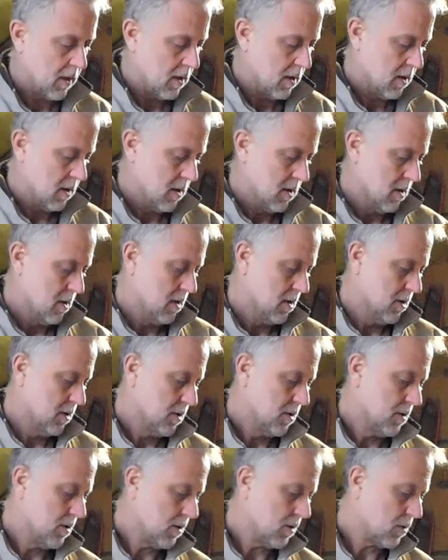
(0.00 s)

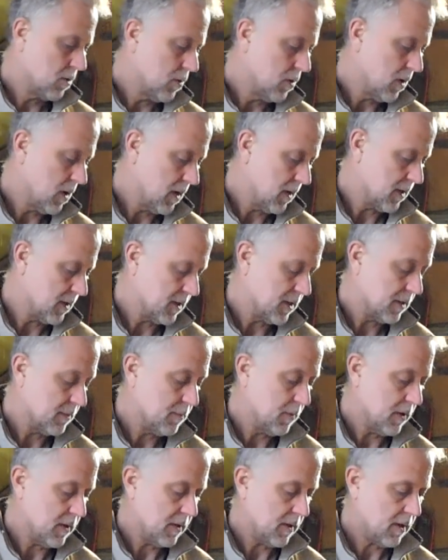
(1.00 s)
It's not quite as easy,
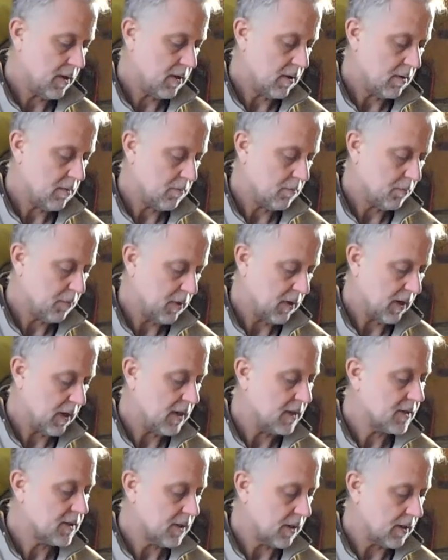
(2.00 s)
but
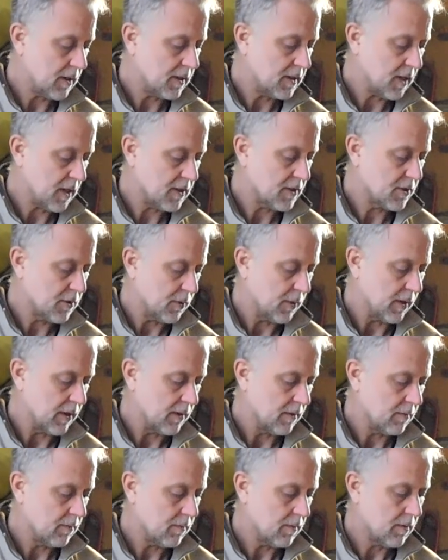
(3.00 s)
it certainly does do it.
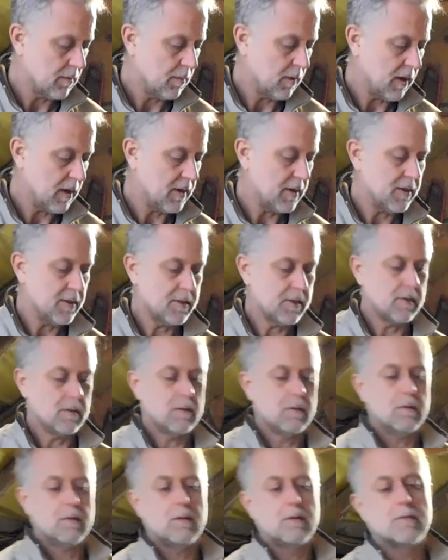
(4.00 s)
The blade is
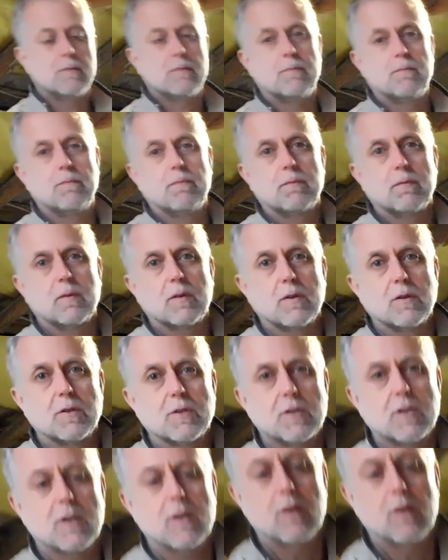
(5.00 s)
can you see